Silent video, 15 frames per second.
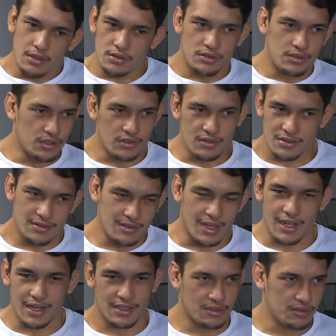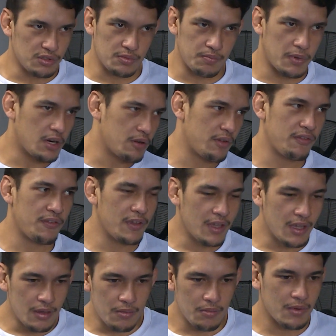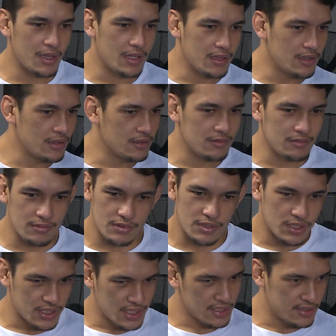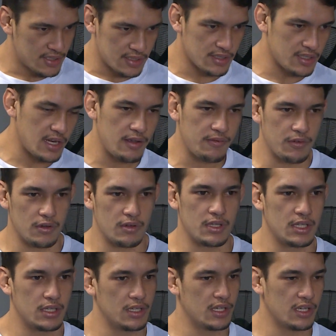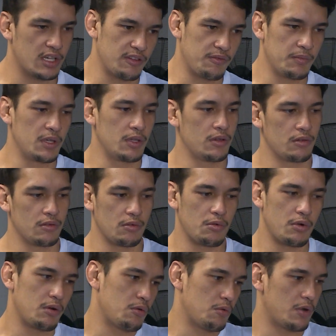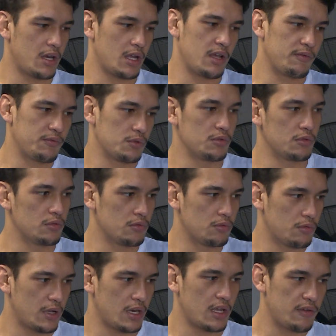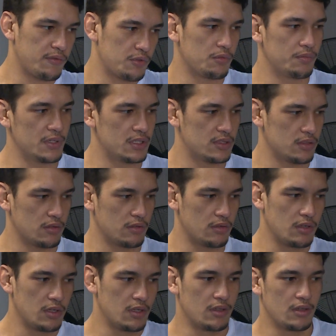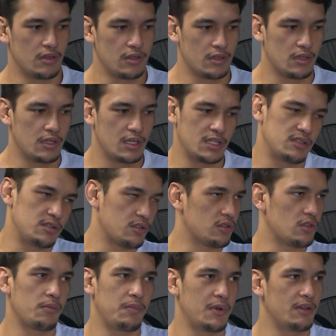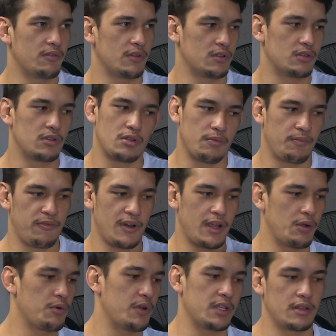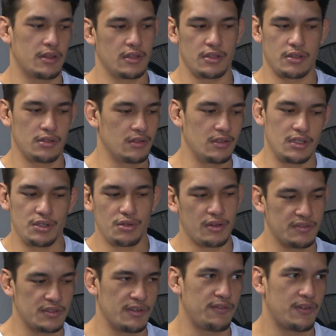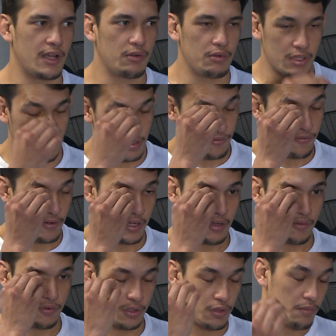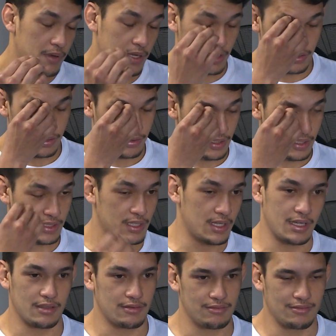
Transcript: just had to spar with him and chase his level. He gave me where I have to be. So he's the top level, top flyweight, UFC flyweight. He's fighting for the belt. He's like